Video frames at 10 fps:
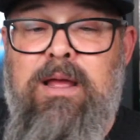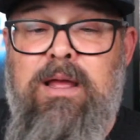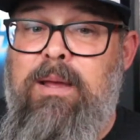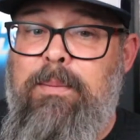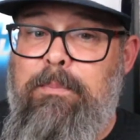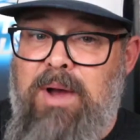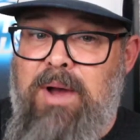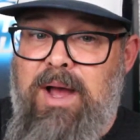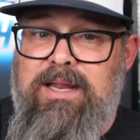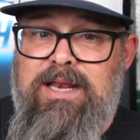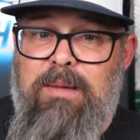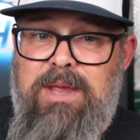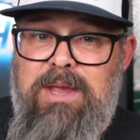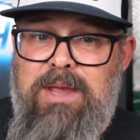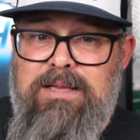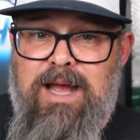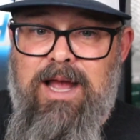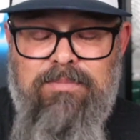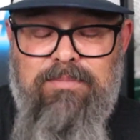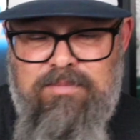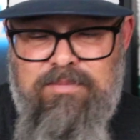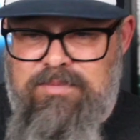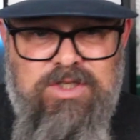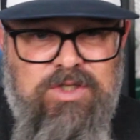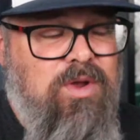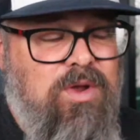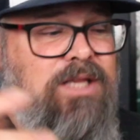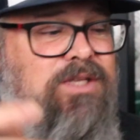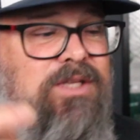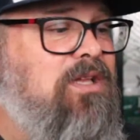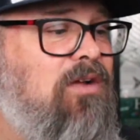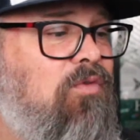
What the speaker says: But in the meantime, just go get your stuff wet.